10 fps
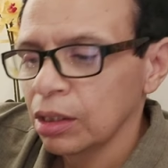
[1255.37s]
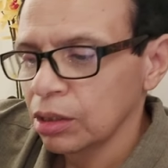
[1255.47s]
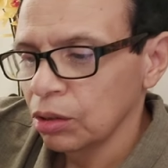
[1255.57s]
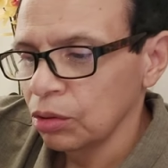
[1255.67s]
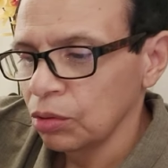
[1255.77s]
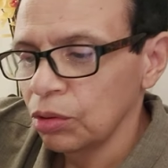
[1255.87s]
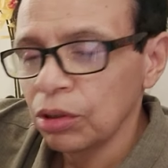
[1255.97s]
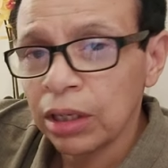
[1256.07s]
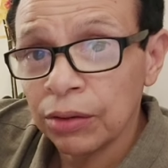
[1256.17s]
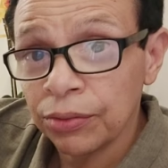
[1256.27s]
So
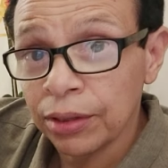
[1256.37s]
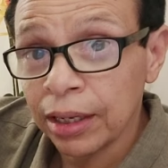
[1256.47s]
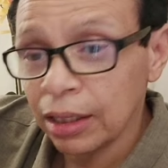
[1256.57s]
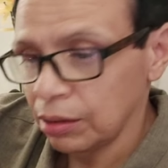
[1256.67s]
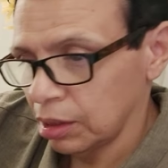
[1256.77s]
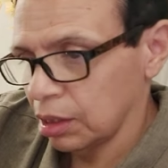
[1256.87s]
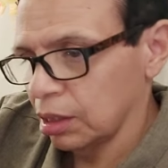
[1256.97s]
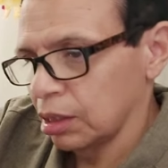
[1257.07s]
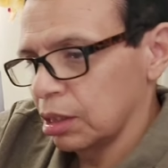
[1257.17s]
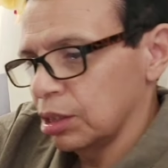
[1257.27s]
look out for that
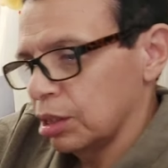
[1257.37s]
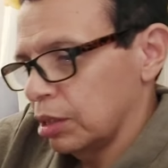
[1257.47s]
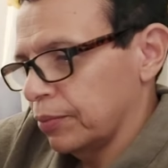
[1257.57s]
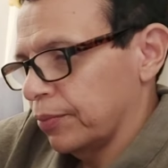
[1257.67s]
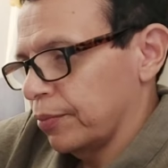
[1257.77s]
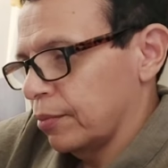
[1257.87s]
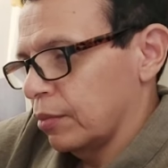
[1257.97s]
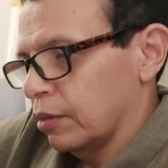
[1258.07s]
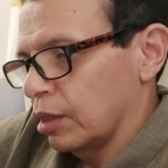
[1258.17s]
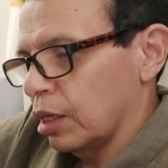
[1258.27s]
session.
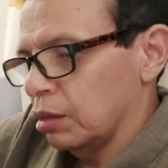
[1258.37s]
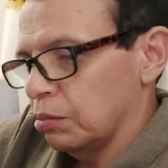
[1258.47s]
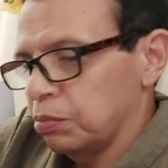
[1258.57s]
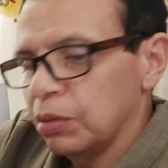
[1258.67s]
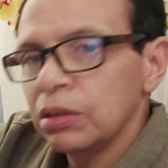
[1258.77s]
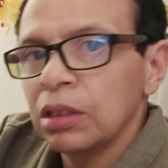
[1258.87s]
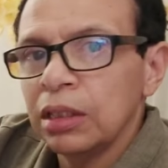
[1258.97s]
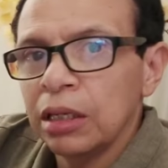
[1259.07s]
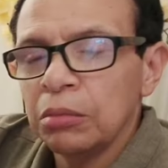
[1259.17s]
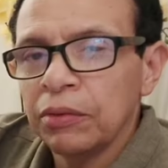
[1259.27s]
I'll put the
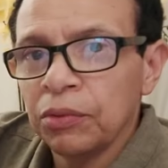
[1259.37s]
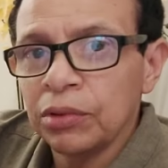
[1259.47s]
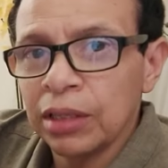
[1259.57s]
name of